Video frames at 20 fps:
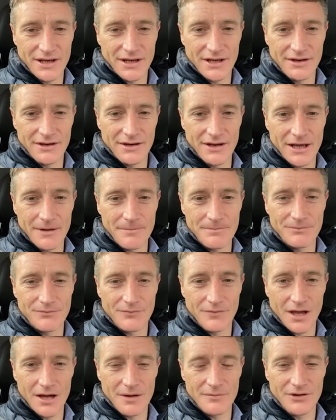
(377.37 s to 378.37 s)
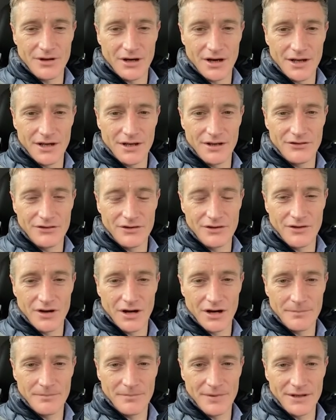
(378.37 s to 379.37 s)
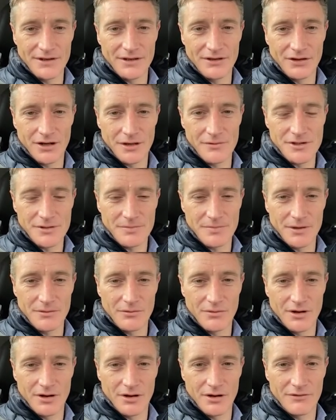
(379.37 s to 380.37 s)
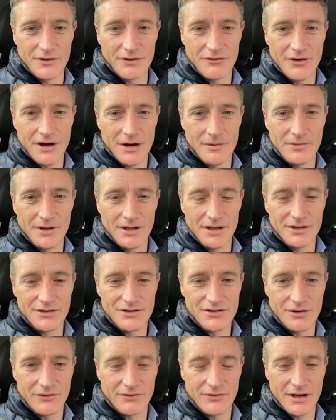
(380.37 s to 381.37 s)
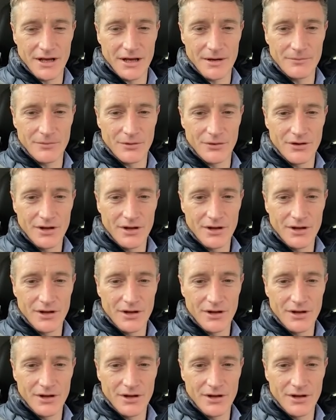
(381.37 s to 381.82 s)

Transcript: and I'm delighted you've got plenty of time to spend with a lovely family and stuff like that.